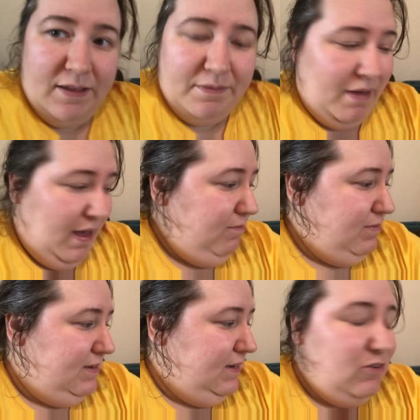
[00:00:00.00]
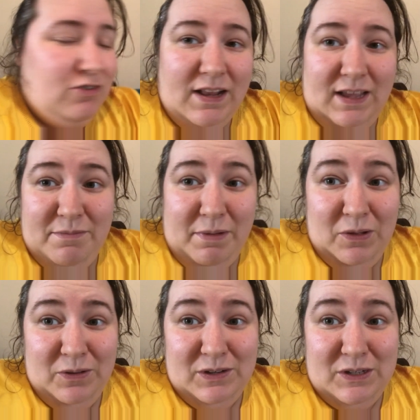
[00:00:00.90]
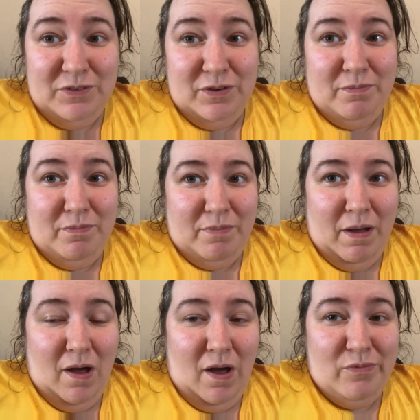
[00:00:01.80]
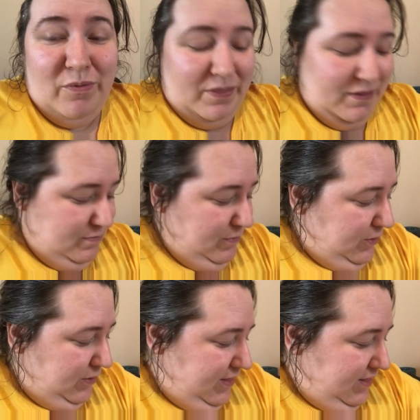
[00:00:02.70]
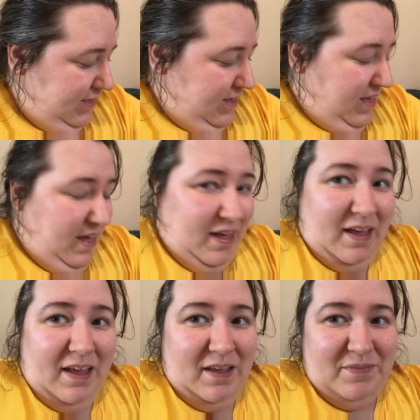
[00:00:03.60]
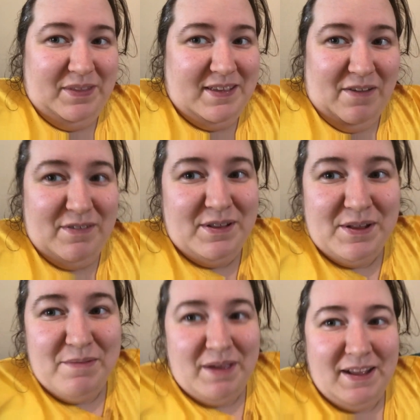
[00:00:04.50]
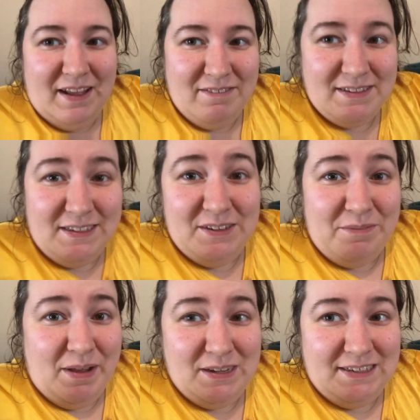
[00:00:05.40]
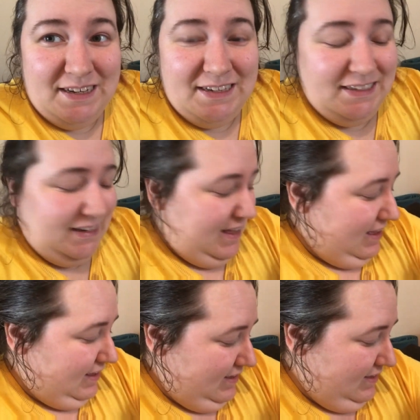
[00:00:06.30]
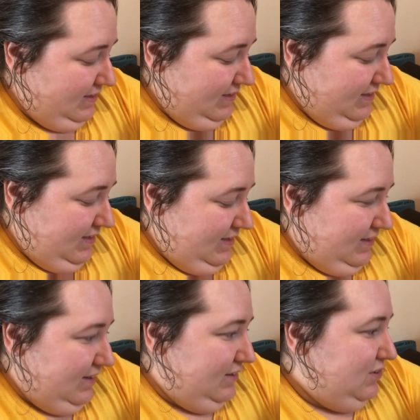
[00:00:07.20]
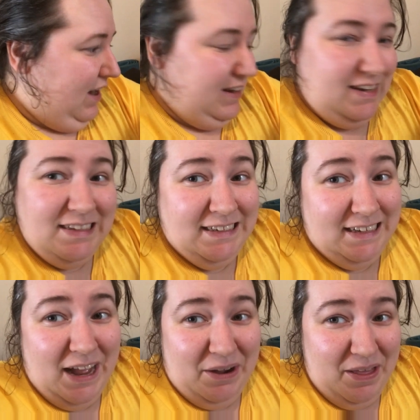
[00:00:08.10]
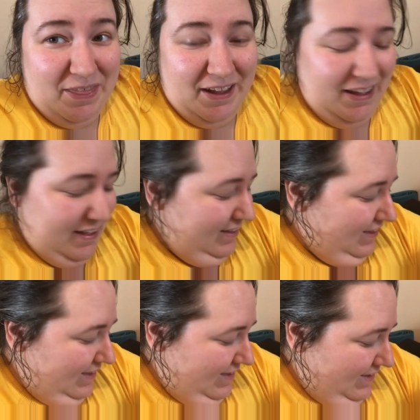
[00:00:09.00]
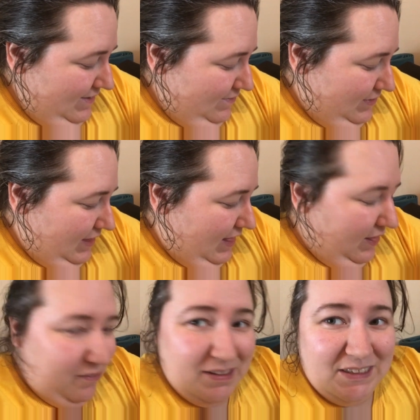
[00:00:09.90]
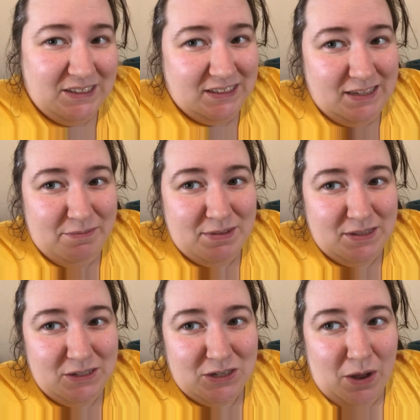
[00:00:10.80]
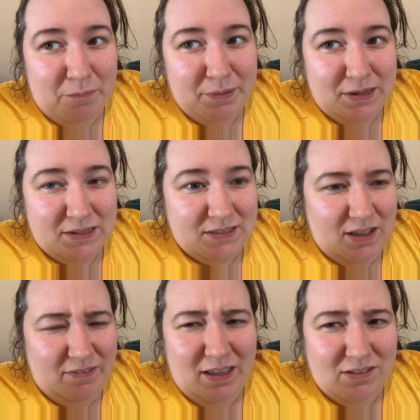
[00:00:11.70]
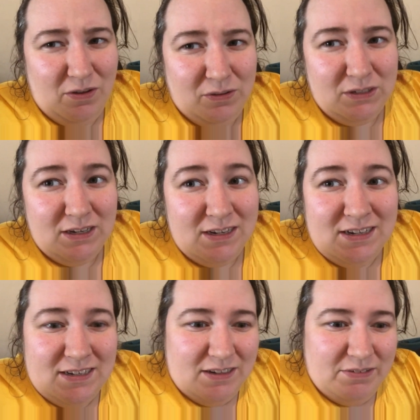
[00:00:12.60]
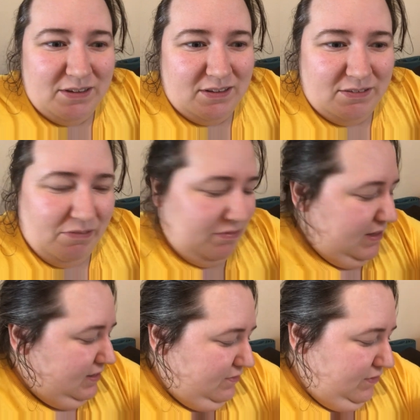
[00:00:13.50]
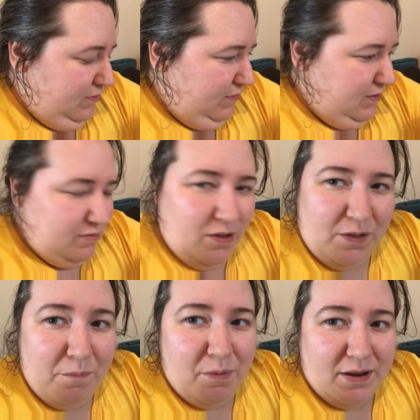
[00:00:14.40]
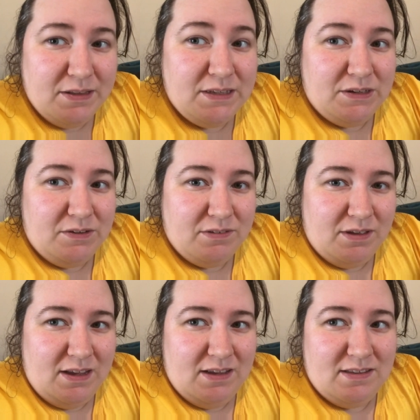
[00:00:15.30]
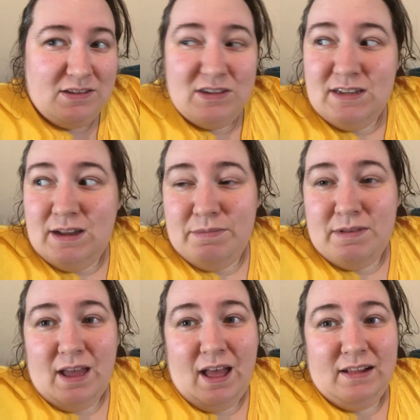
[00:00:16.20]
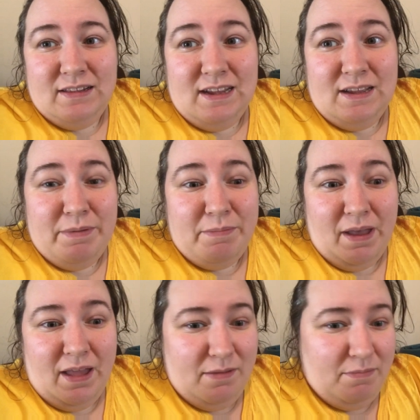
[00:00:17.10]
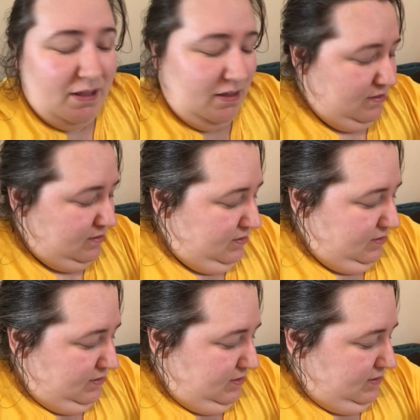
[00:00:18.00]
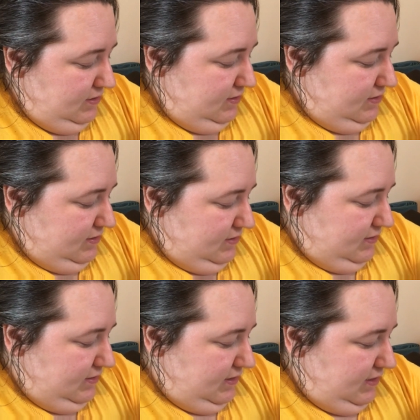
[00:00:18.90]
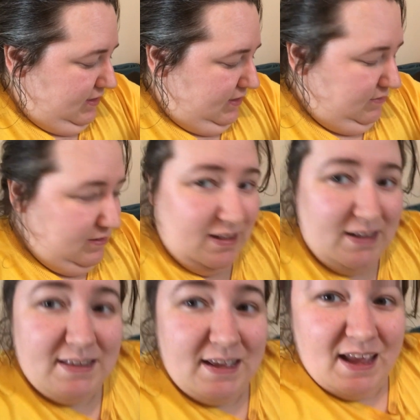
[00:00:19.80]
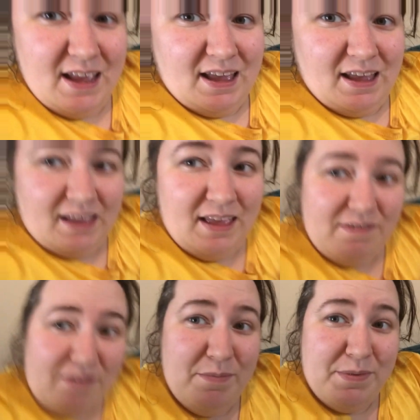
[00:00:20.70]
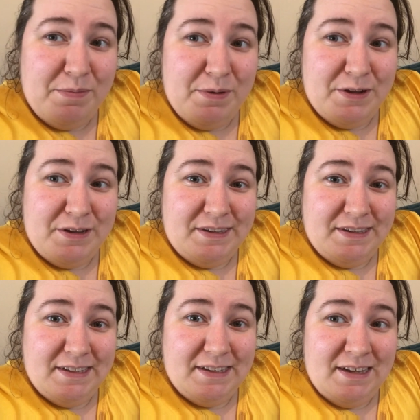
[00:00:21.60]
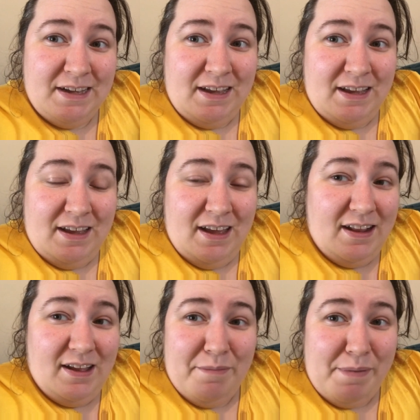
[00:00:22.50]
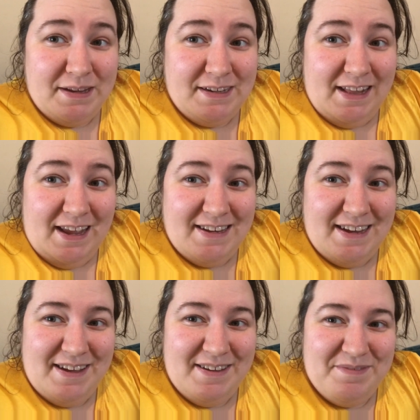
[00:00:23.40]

Um, I'm still trying to eat my lunch from about half one this morning. Um, this afternoon, I mean. I've still not managed to eat it yet. I'm going to try and eat it now, I think. But yeah, Lawrence has just nipped to the shop because, I think I told you, we, needed a few things. Got no bread and stuff, so he's just nipped to Aldi. He'll be back any minute. Yeah, I'm just going to sit here and give him some cuddles. I'll get back to you later.